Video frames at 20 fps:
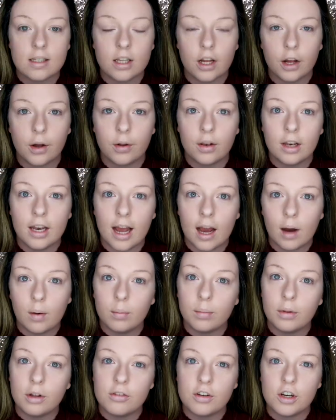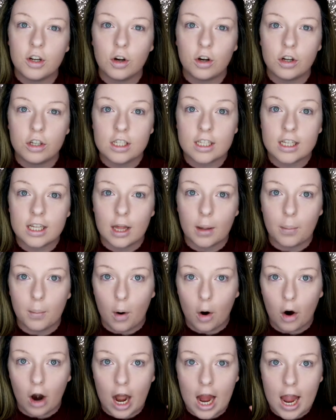So now moving on to the
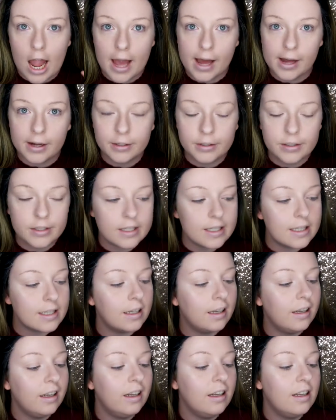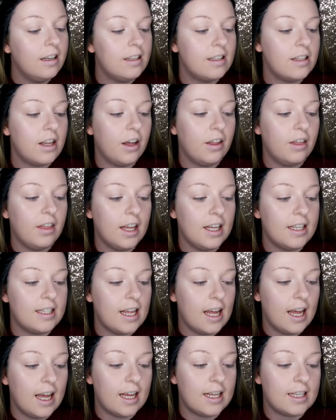Boreal. So this
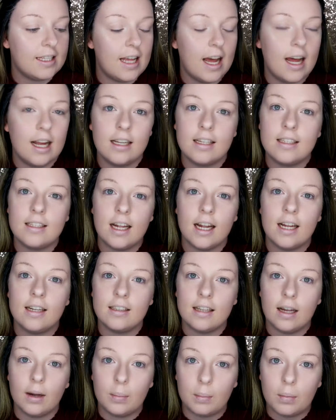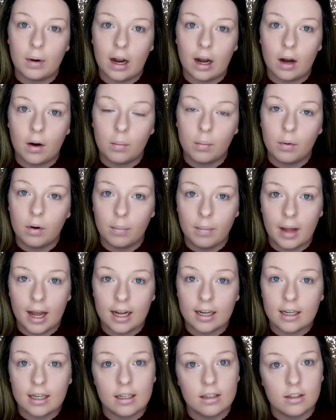is Anastasia Brow
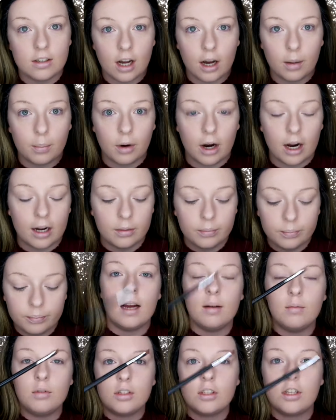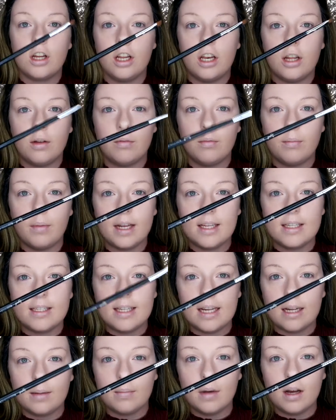Made in Dark Brown. I'm just going in with my
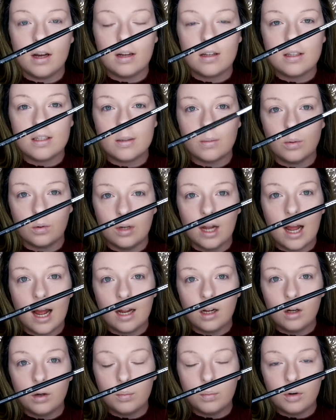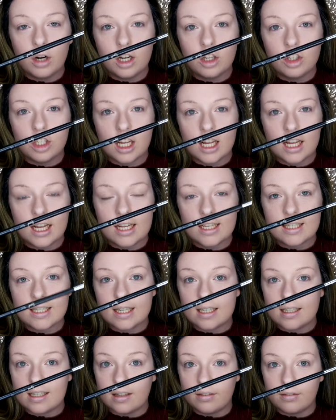Sigma Small Angle Brush
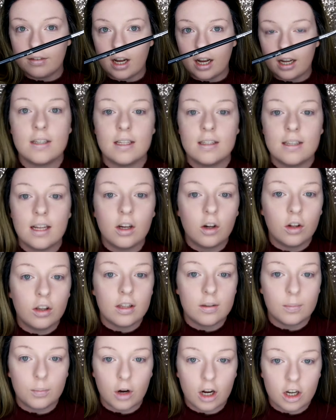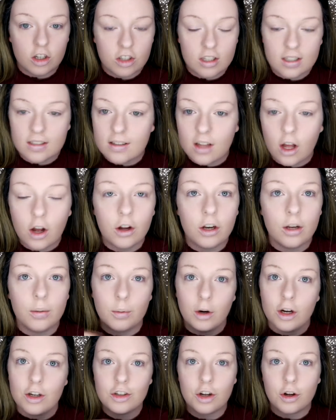E65. Since I got this brush, it's the only
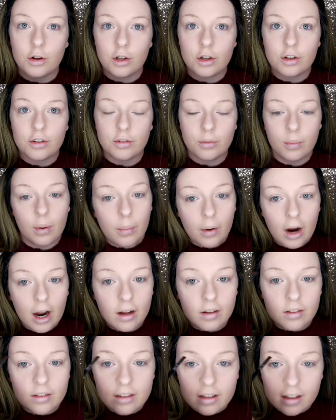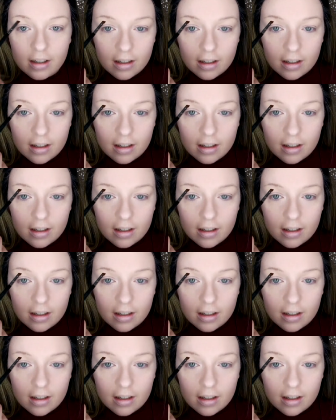brush I'll use for my brows.